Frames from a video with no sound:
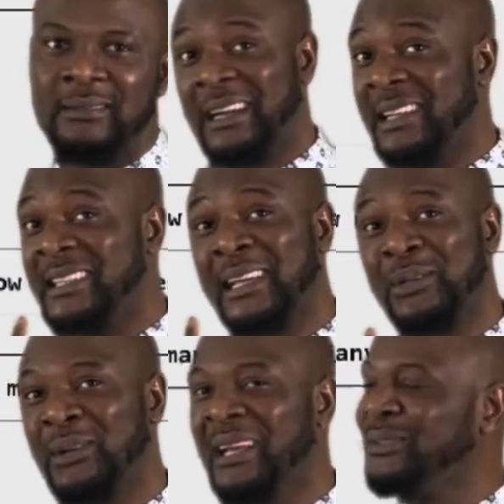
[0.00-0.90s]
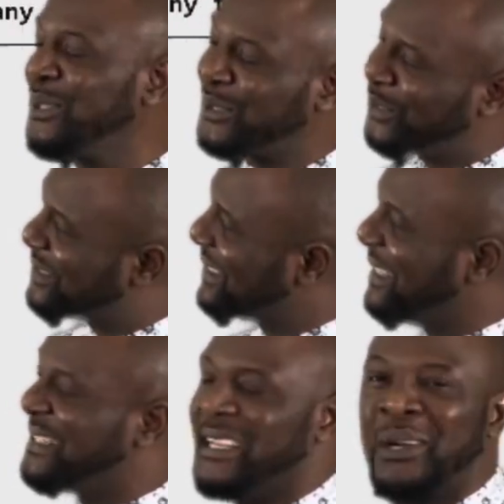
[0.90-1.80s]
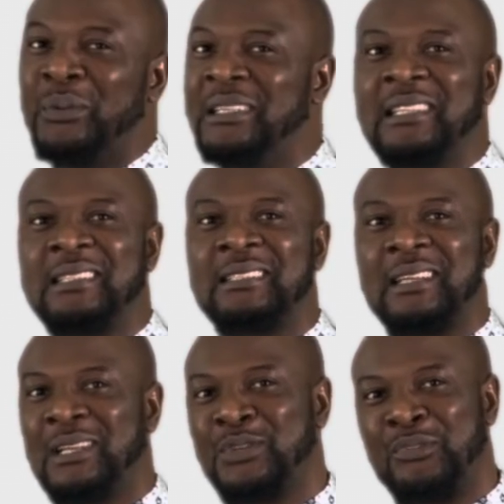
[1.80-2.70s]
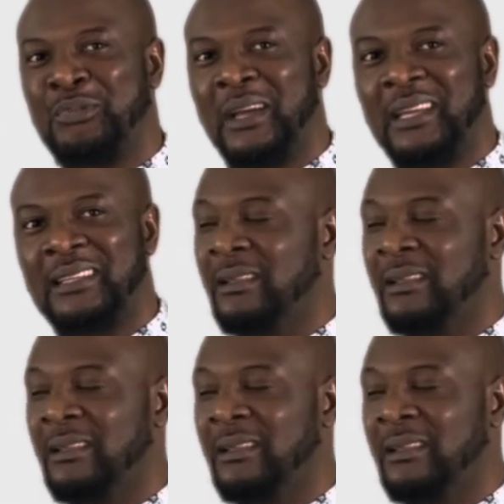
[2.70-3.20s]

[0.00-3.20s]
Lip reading: I tell you, life just got easier with this software.